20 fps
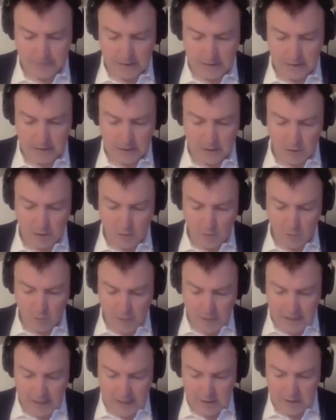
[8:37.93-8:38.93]

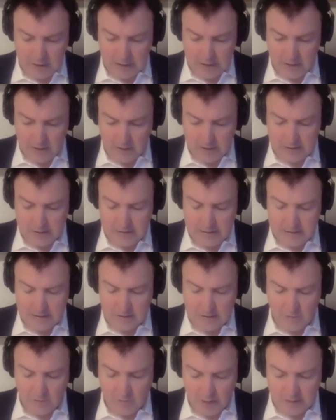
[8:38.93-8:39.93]
wage increases and
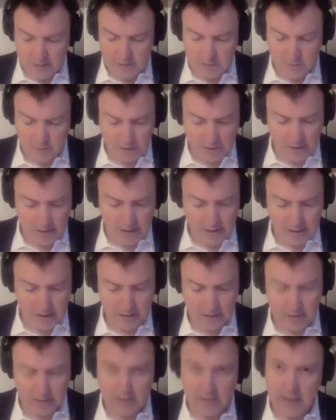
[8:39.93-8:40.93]
rights at work,
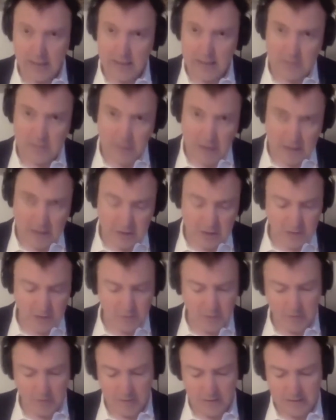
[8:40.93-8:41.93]
expansion of
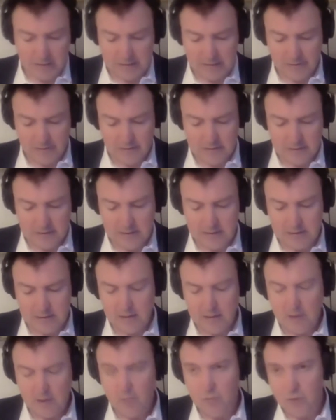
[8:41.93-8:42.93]
public services,
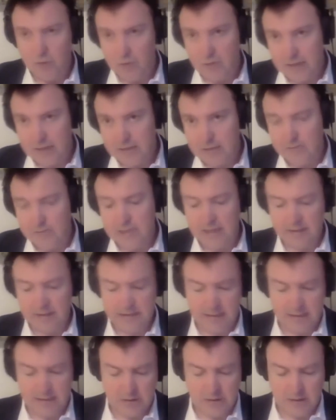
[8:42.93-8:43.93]
progressive
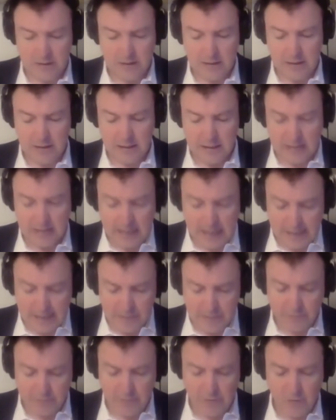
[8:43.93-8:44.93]
taxation, land
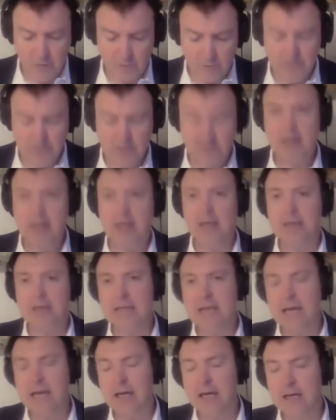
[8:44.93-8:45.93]
reform, and
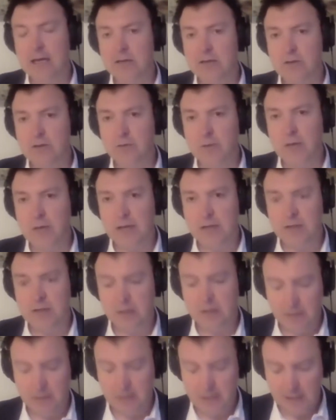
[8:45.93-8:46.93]
tackling discrimination,
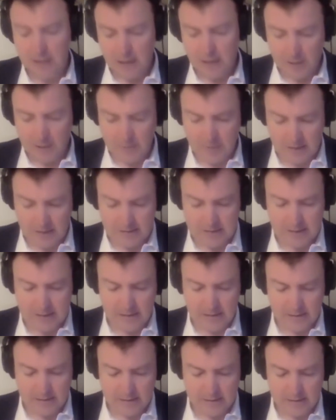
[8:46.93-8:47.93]
amongst
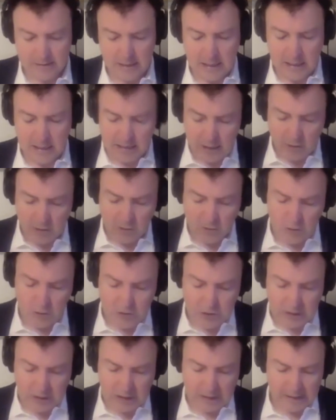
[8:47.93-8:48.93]
others. Now,
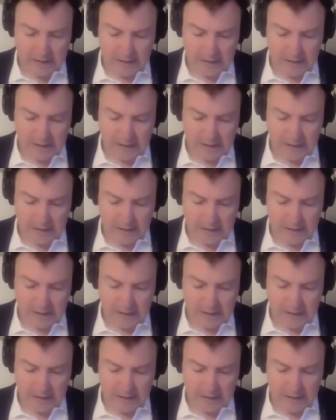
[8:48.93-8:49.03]
crucially,